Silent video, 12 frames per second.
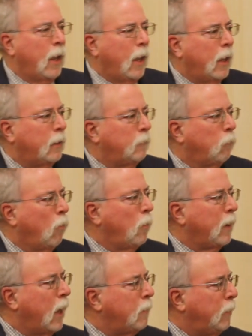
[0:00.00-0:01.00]
And boy,
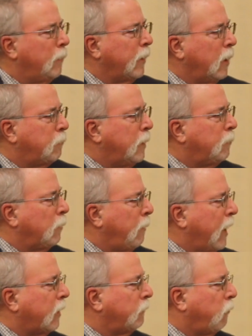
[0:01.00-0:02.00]
we got to be able to get people
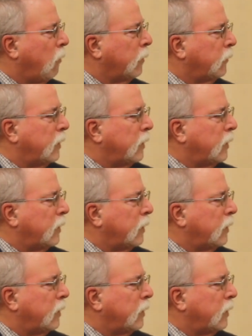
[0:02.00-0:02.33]
back and forth.